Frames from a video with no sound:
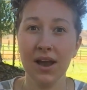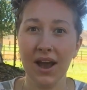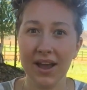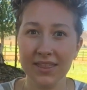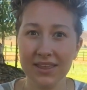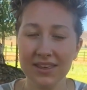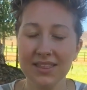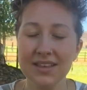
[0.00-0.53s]

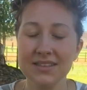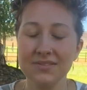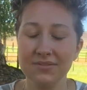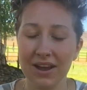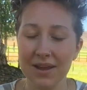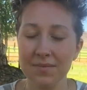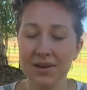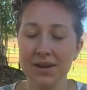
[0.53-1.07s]
I think these
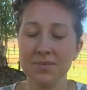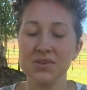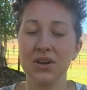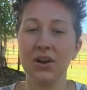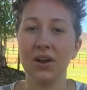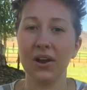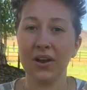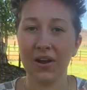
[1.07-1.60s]
Vibrams
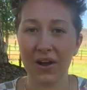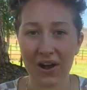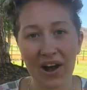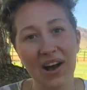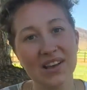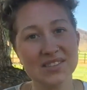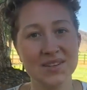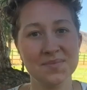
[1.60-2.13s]
are an
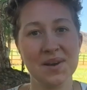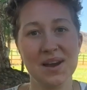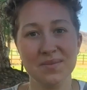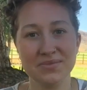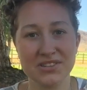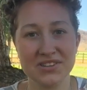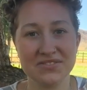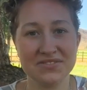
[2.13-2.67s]
awesome
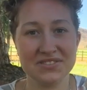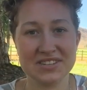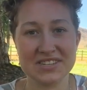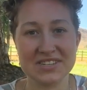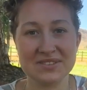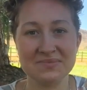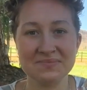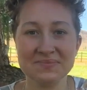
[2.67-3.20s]
option for
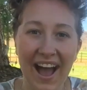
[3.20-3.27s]
you.